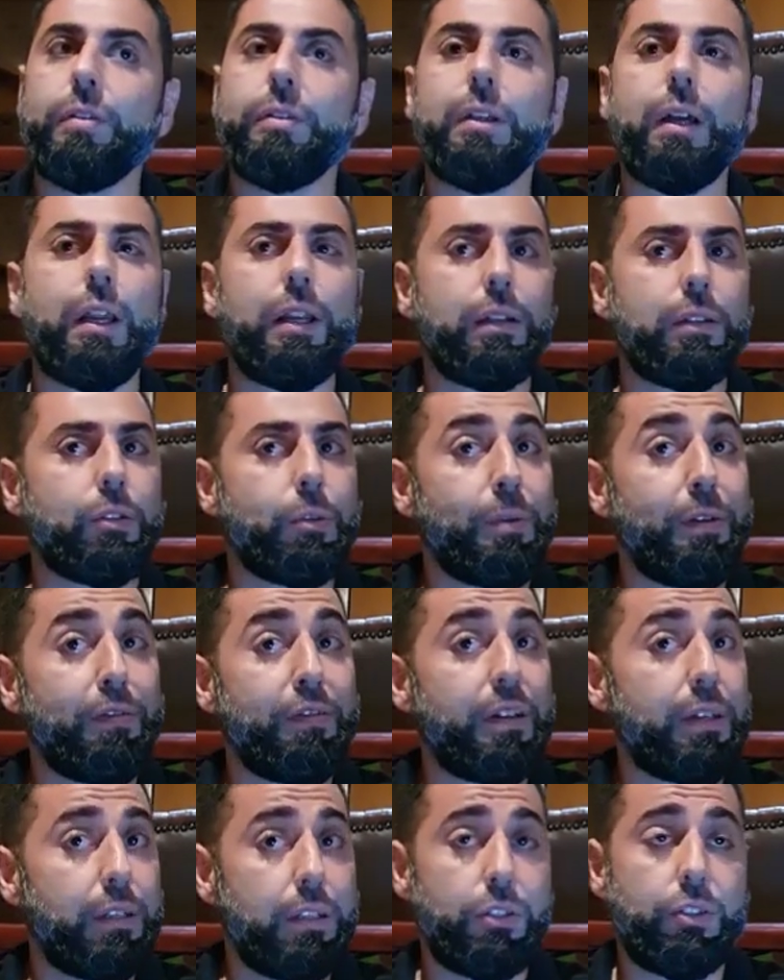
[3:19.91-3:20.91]
Not, to be
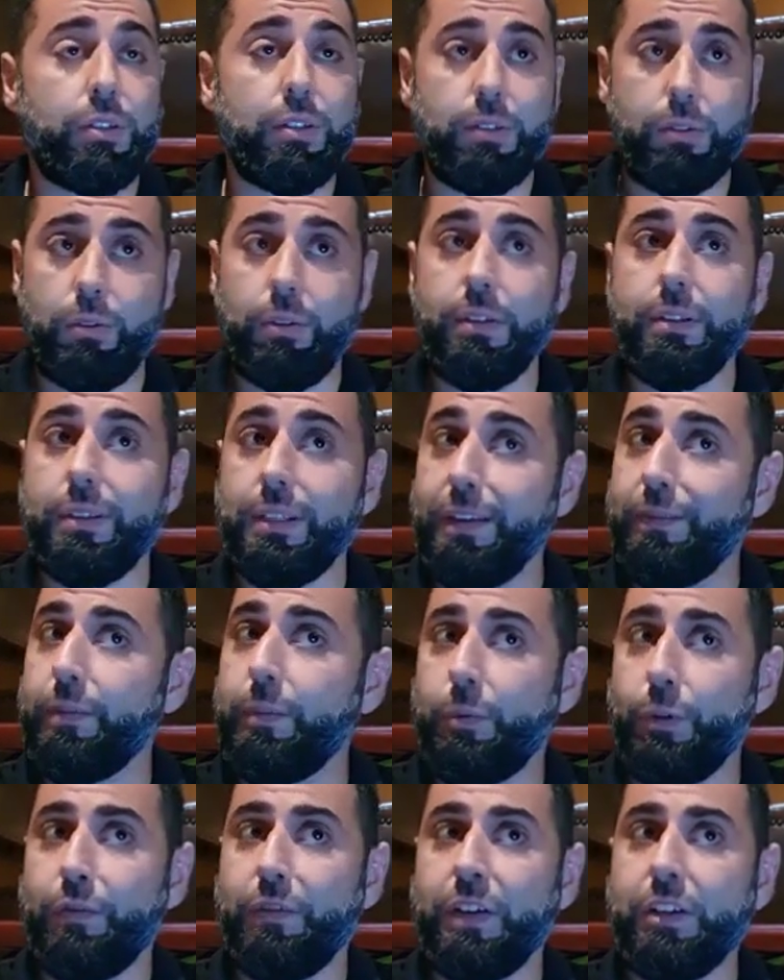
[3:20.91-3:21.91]
fair, not just students, even
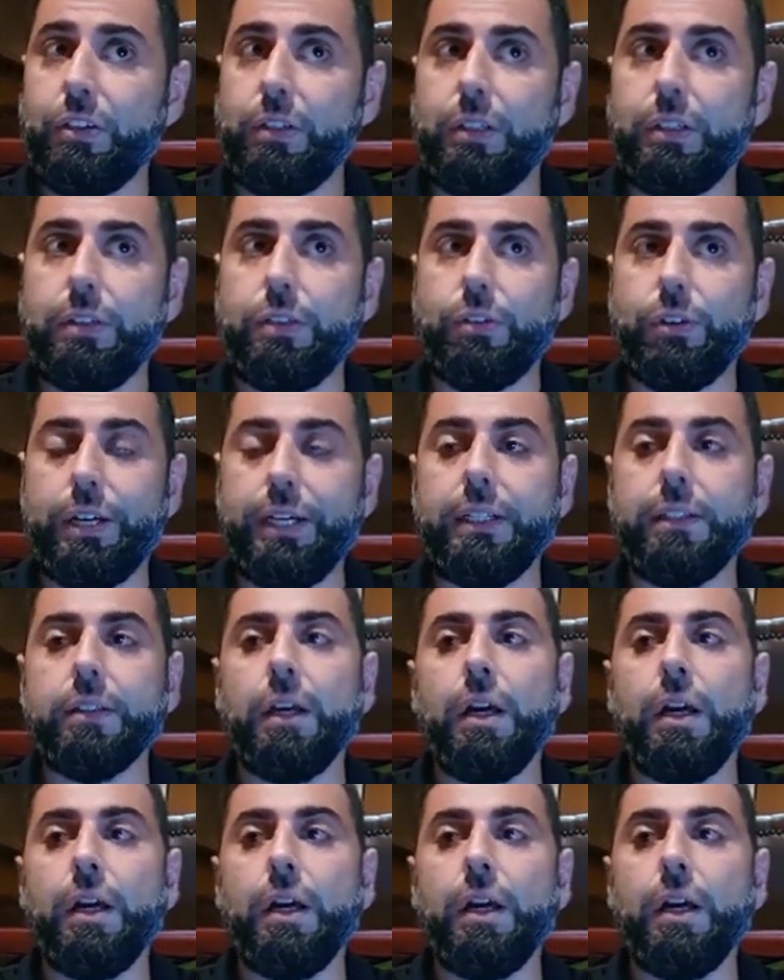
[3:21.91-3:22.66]
professionals, right?